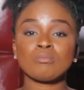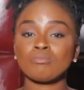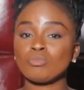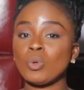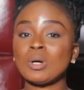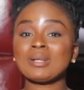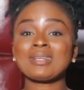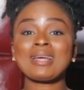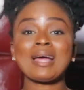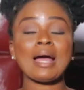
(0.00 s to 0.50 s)

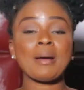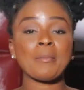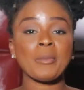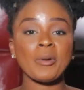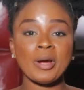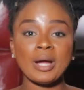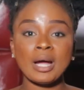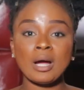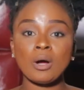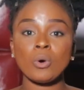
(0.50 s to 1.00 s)
one
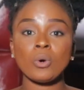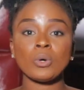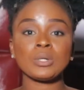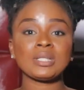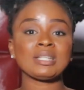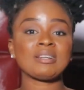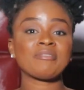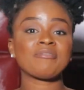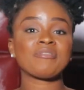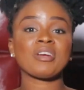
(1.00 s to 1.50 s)
camera
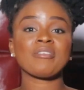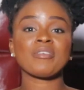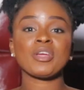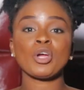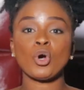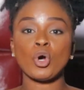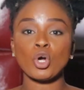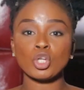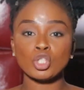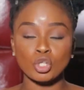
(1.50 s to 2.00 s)
under very
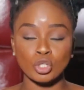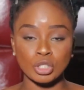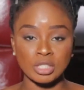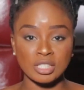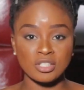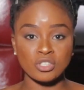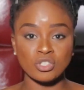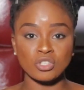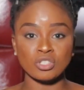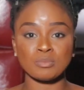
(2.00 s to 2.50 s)
hot
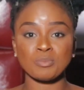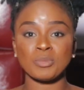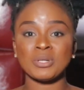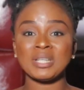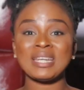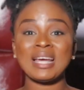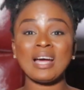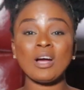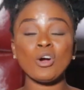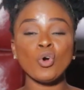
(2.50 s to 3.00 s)
conditions, but
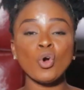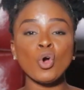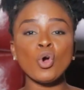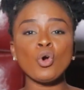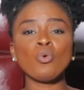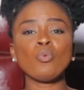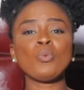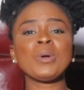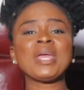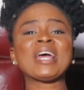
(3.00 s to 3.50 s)
now
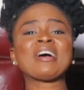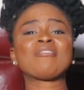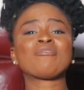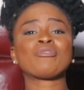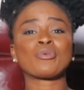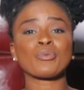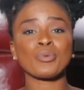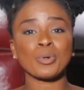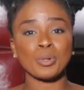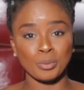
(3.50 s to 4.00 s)
we have
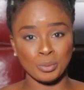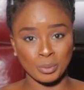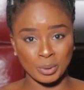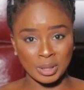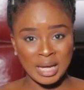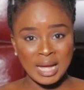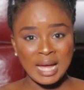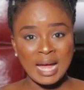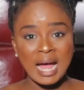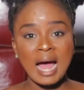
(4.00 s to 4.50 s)
grown.
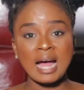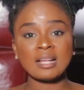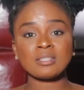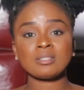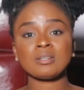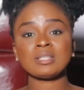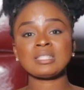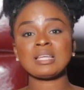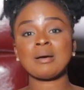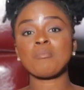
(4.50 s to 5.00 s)

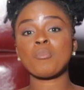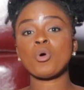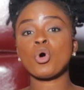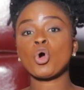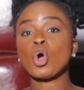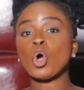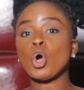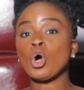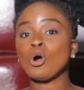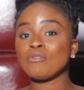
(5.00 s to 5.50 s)
Actors are
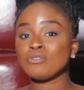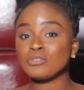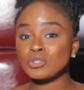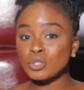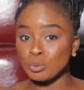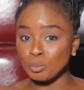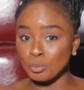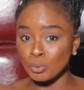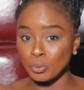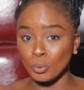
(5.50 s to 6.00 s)
more
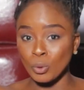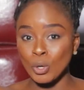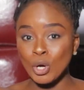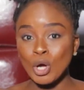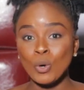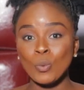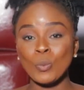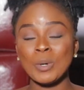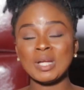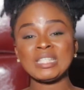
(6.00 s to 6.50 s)
comfortable
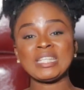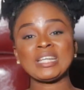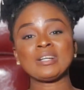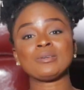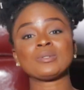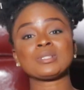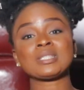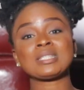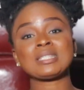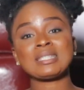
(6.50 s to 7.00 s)
when they're
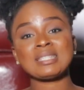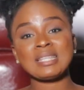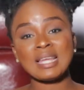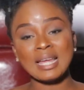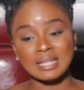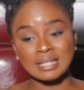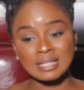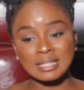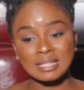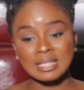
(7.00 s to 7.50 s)
on
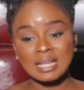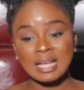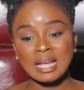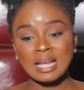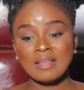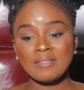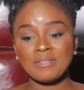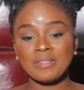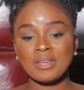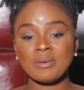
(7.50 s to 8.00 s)
sets.
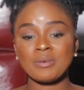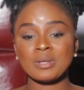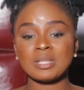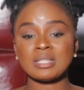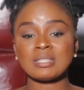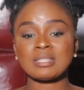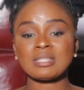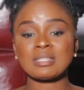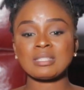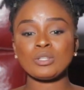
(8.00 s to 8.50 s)

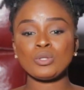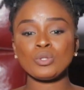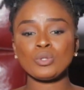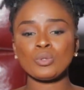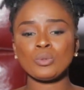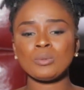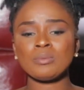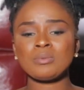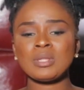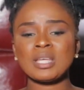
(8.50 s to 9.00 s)

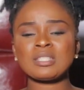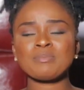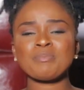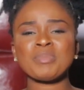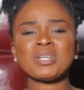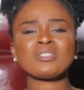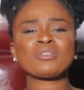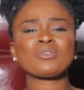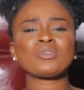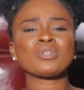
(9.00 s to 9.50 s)
There's
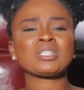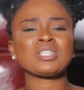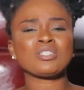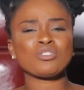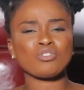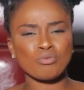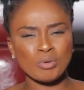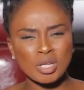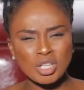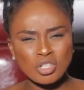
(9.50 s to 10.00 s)
better
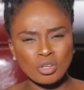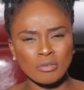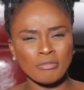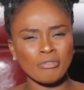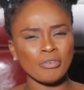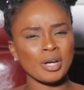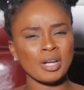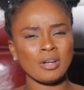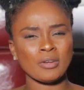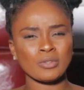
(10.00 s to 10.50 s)
concentration
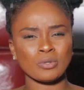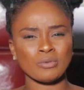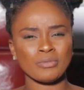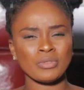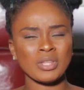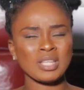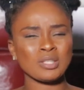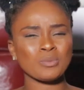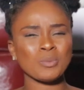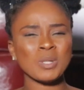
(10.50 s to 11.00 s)
for a lot of
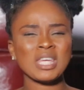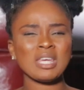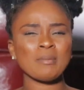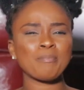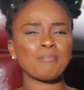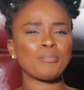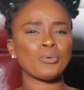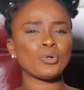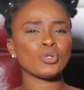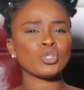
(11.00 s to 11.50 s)
things. We
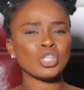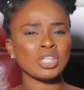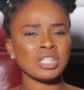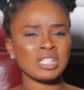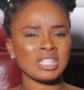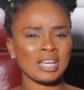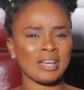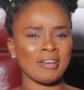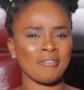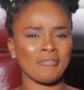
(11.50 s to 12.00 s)
keep
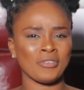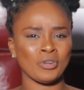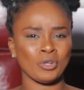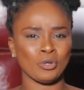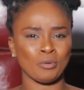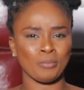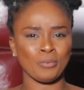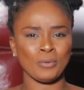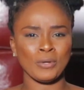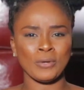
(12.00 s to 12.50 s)
pushing the
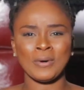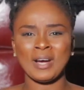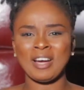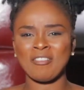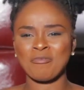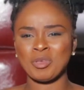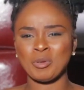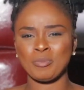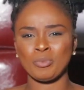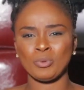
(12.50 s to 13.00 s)
envelope. We'll
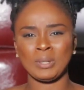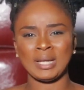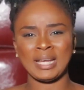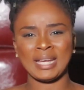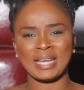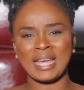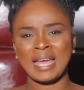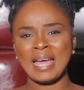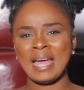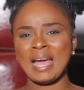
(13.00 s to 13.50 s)
have people
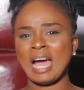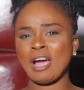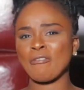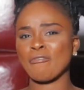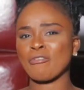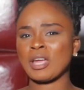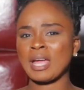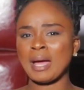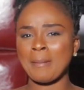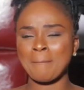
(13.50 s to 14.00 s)
like
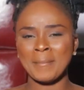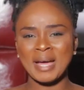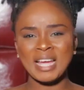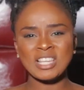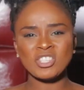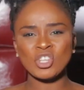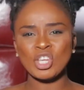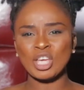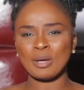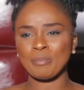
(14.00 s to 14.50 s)
African
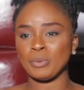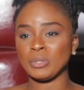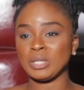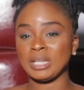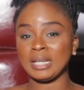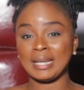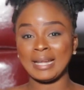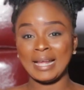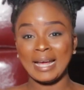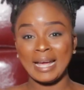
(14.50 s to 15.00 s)
Magic,
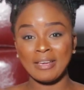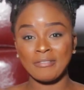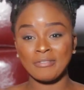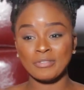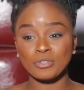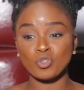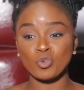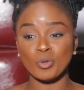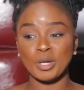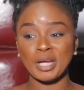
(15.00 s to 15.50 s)
Ebony
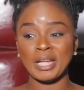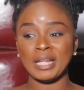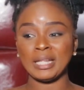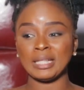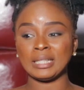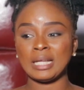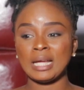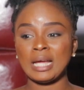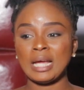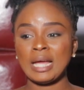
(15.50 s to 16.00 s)
Life,
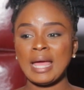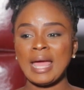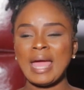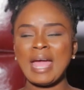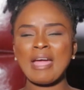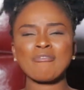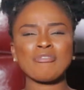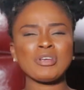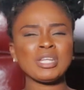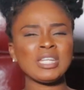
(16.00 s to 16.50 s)
trying
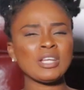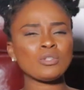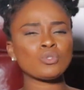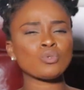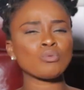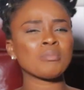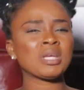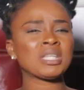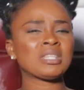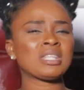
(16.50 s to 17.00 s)
every day
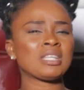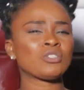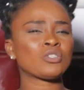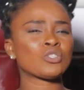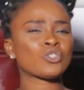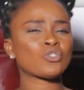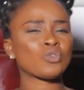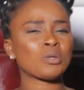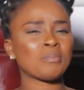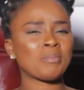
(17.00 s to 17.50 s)
to make the
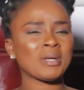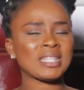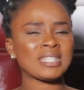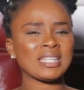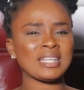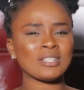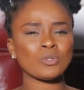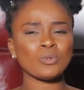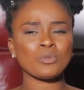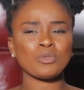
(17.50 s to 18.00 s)
industry
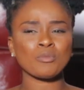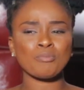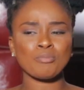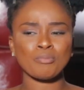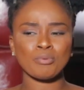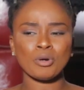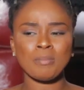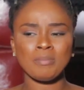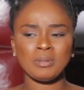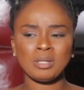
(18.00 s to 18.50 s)
better. So the
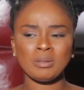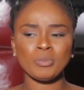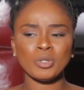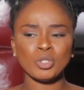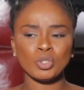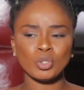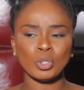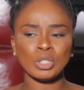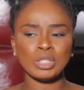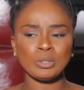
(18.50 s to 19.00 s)
problem
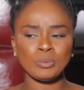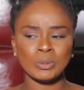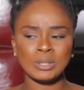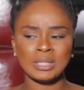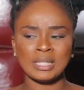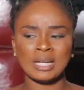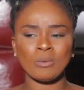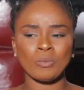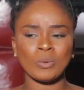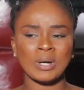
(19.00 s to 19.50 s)
with
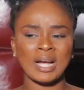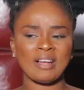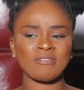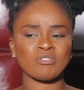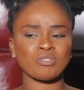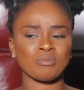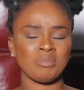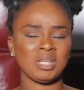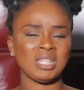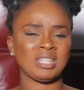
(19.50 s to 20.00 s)
Nollywood now will
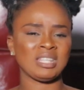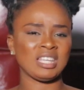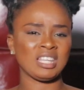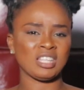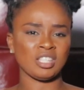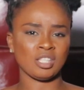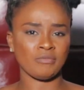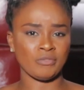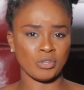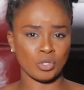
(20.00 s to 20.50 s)
have to be the
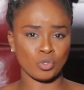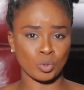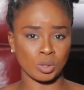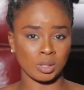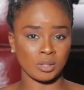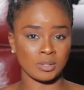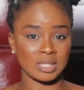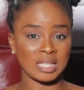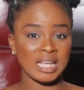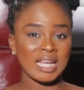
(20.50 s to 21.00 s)

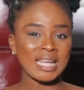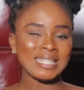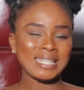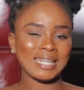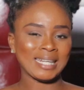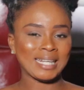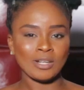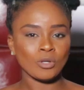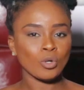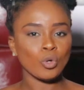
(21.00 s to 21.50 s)
individuals
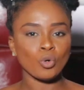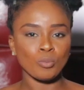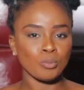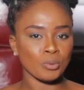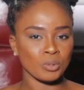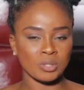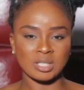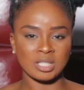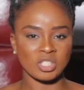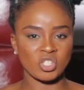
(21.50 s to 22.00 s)
that are not
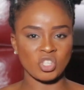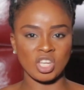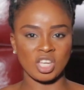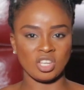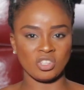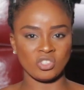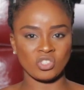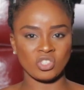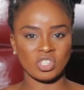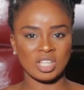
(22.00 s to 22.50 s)
open to
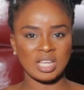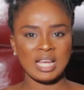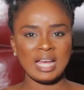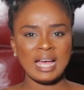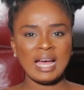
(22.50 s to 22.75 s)
change.